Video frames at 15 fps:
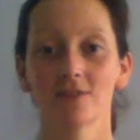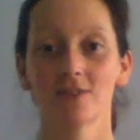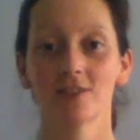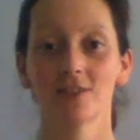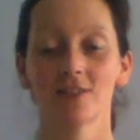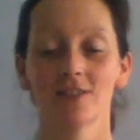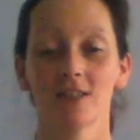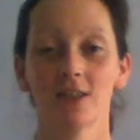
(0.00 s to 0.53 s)

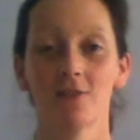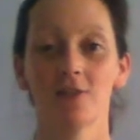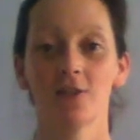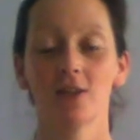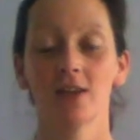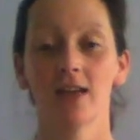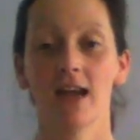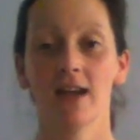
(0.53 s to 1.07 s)
Just see if you
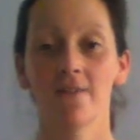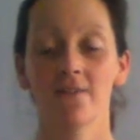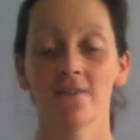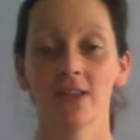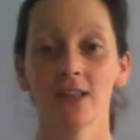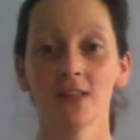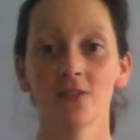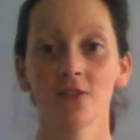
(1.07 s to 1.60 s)
can
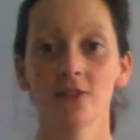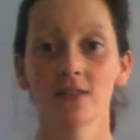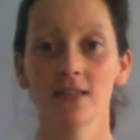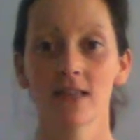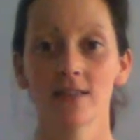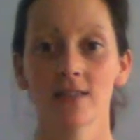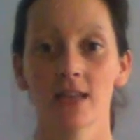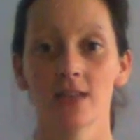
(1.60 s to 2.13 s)
feel the
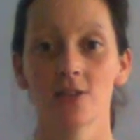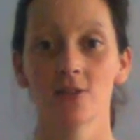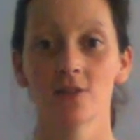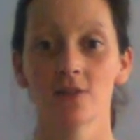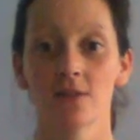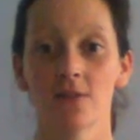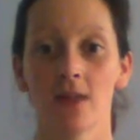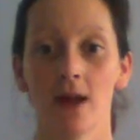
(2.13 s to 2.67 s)

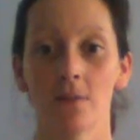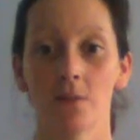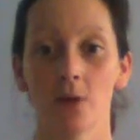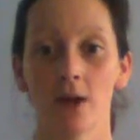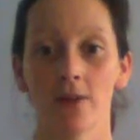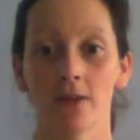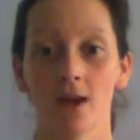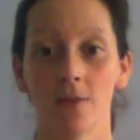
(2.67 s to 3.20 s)
sensations of that
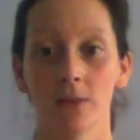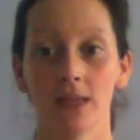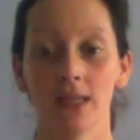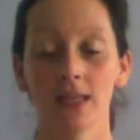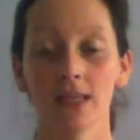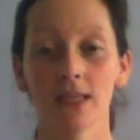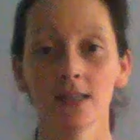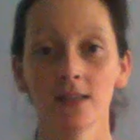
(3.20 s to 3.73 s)
breath coming
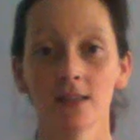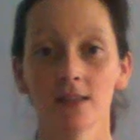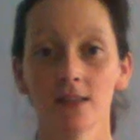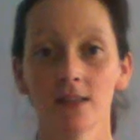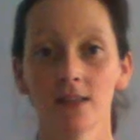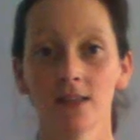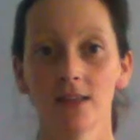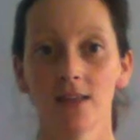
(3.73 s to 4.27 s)
in
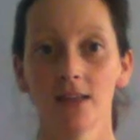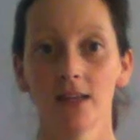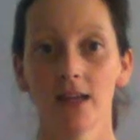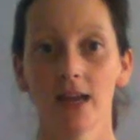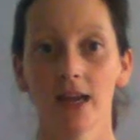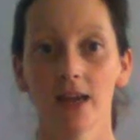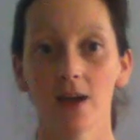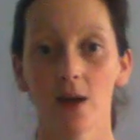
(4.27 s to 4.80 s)

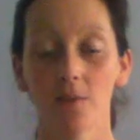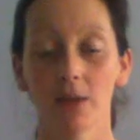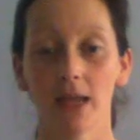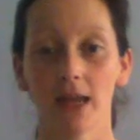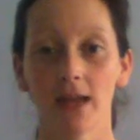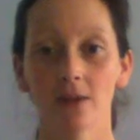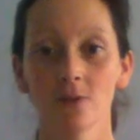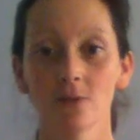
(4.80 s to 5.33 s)
and coming
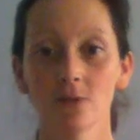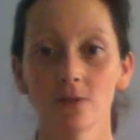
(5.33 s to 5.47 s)
out.